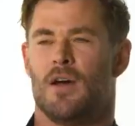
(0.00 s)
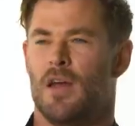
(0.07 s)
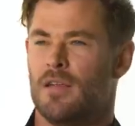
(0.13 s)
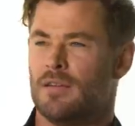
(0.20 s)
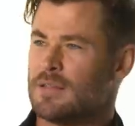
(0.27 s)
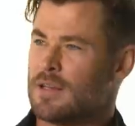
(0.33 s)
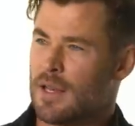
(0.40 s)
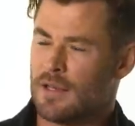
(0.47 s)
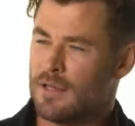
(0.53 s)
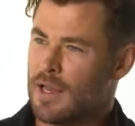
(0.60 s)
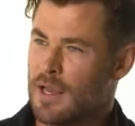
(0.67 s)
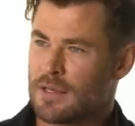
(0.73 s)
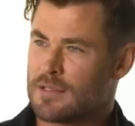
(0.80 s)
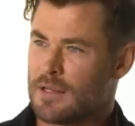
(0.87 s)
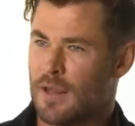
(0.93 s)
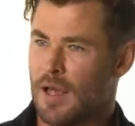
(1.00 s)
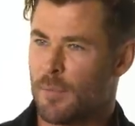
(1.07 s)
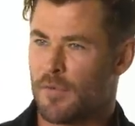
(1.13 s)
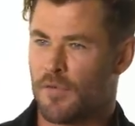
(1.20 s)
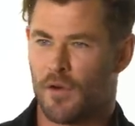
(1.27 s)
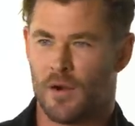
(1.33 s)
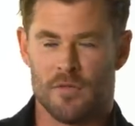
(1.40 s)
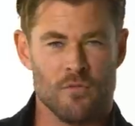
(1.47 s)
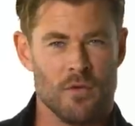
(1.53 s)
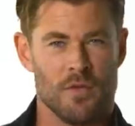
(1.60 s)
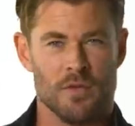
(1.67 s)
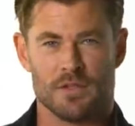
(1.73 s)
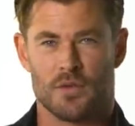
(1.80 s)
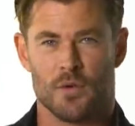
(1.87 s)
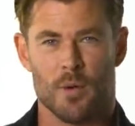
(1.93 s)
I said yes to that before I'd even read
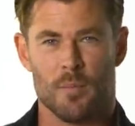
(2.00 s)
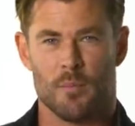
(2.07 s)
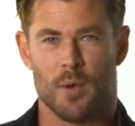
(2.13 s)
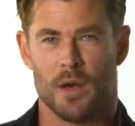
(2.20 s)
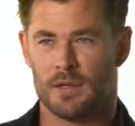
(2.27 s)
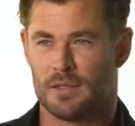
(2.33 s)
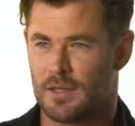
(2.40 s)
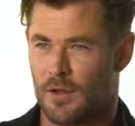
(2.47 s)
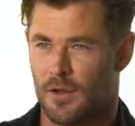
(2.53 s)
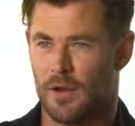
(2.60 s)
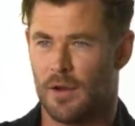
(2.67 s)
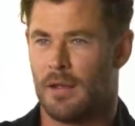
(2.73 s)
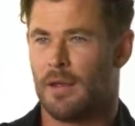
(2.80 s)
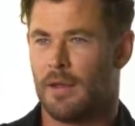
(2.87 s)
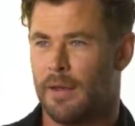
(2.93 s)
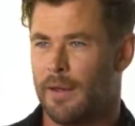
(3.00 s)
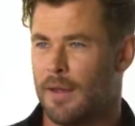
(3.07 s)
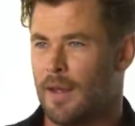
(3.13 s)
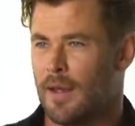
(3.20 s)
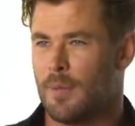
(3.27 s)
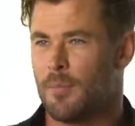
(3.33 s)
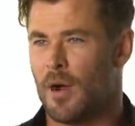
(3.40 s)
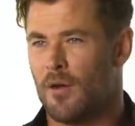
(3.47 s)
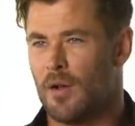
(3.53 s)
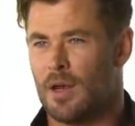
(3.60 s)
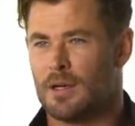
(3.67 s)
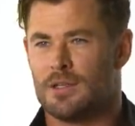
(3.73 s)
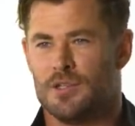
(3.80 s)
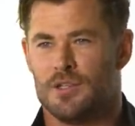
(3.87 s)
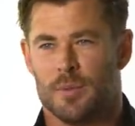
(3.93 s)
the script based on my
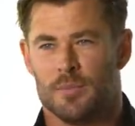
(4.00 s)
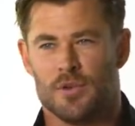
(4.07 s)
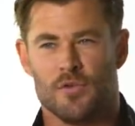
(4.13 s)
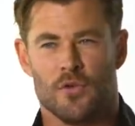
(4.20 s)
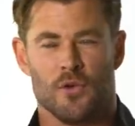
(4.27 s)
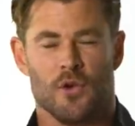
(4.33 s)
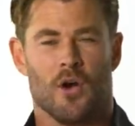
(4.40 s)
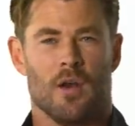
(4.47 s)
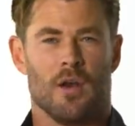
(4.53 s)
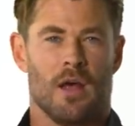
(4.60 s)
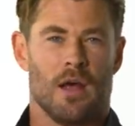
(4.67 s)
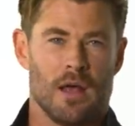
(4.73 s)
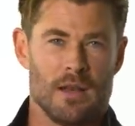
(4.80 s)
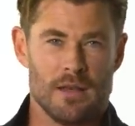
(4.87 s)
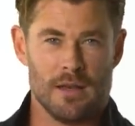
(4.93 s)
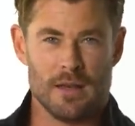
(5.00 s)
relationship to Drew Goddard